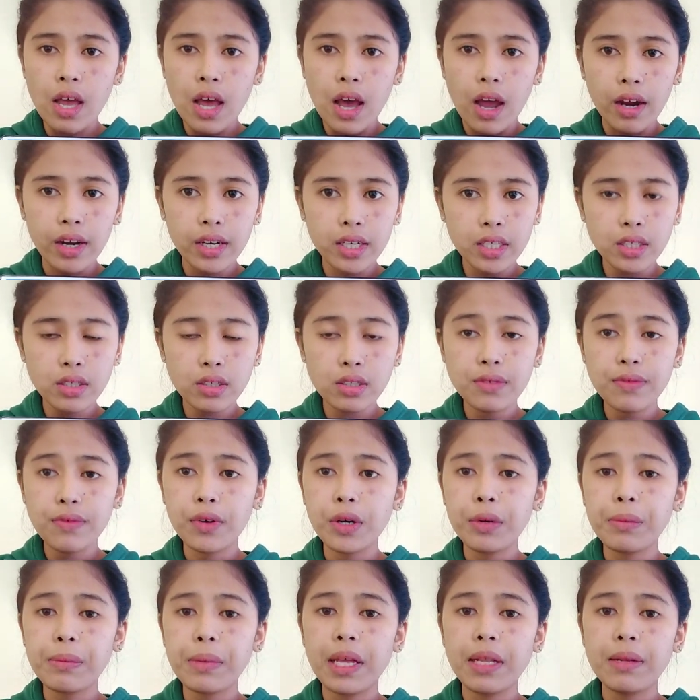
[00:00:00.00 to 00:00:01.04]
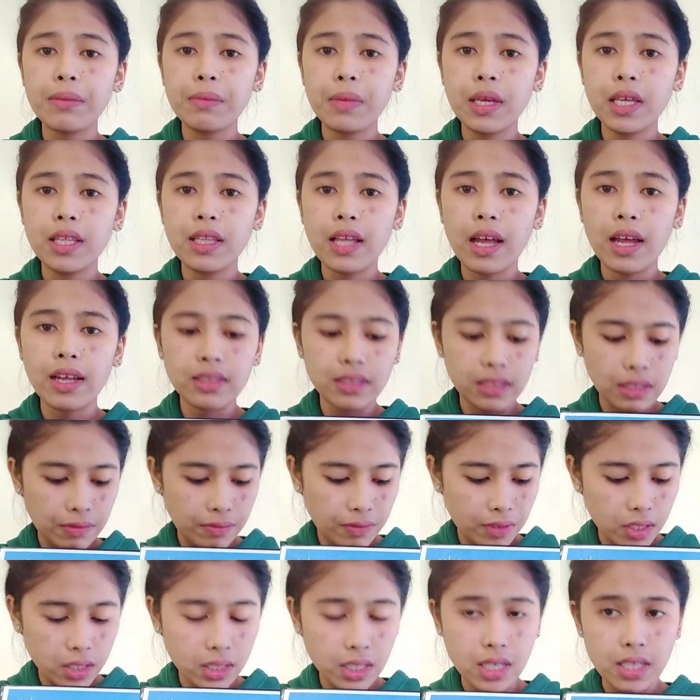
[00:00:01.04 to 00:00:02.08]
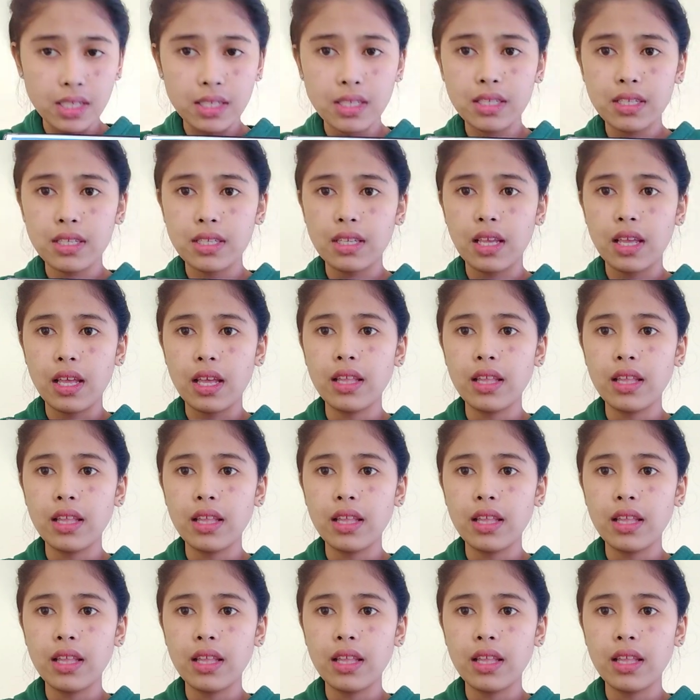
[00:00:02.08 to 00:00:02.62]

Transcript: are used for man-made activities,